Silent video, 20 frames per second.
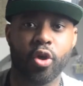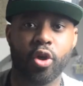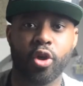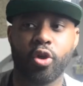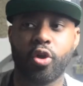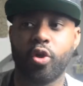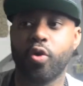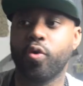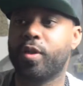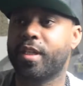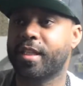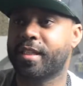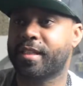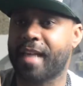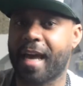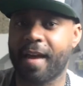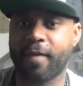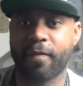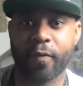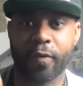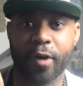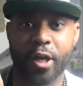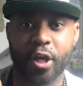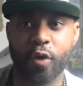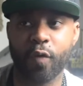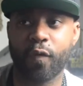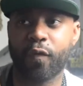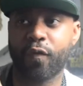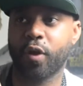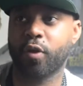you decipher it,
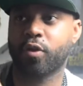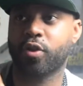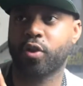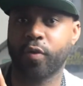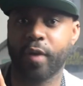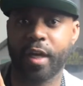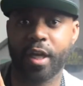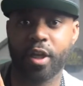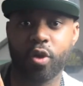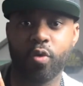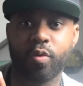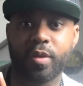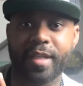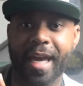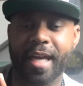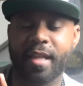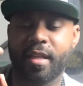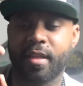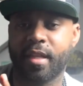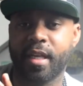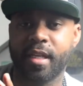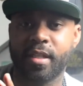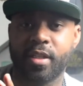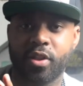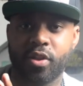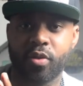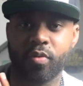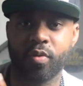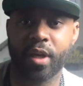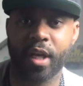you filter it, you take the things that
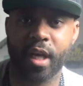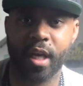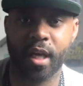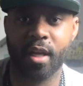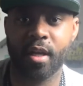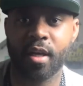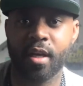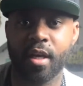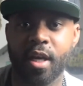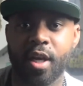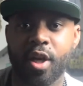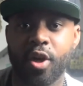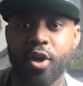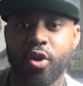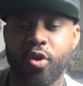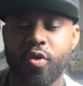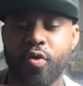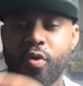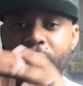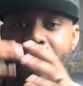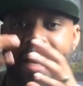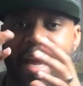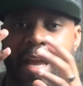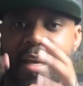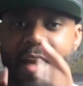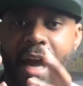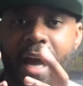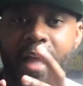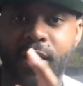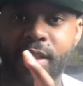you need, you create
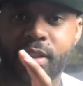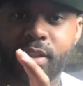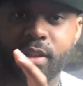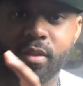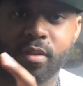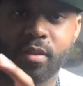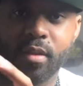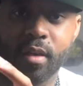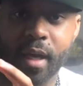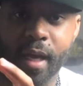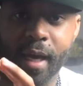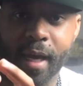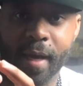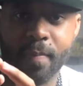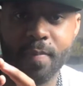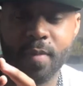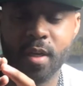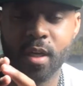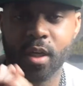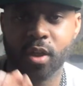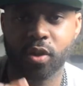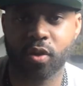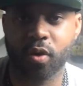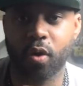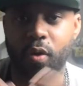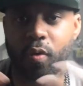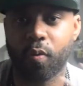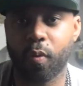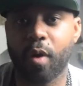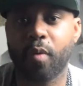knowledge. Okay?
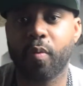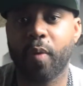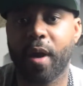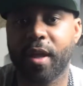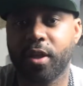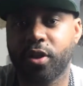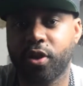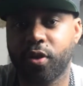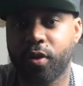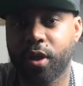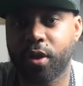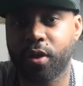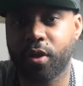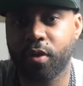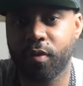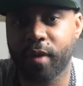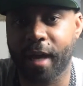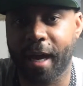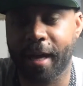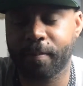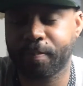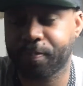So one way that you can do that